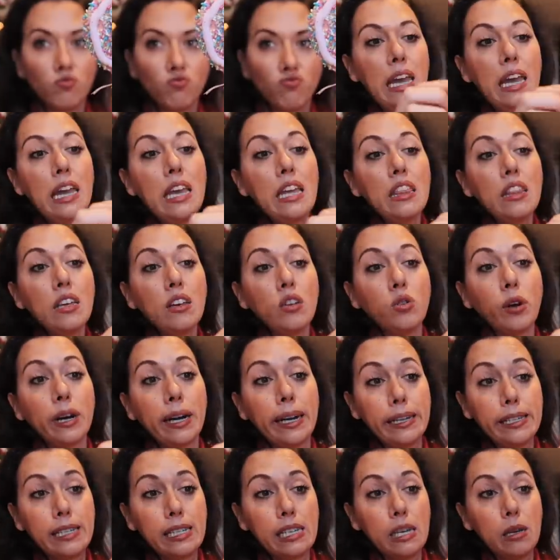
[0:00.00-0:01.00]
In the
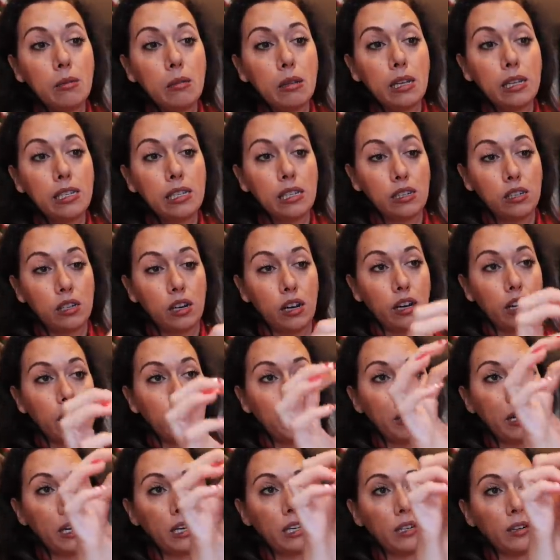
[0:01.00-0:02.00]
grand scheme of things, it's not
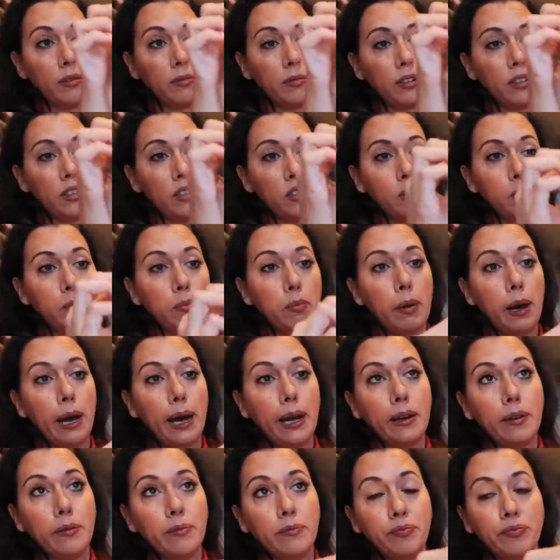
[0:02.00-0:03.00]
gonna make a difference,
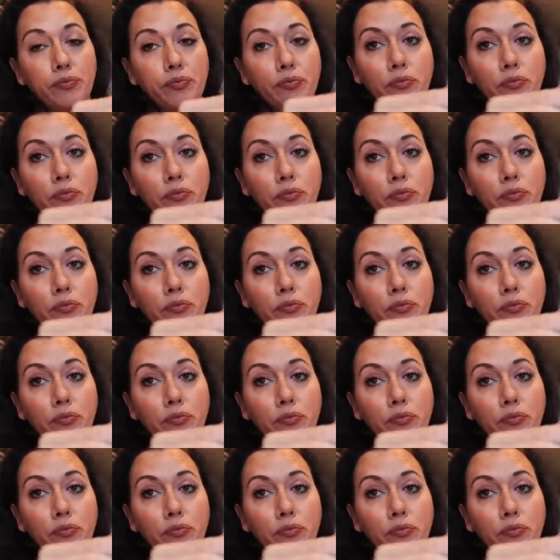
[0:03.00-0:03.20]
but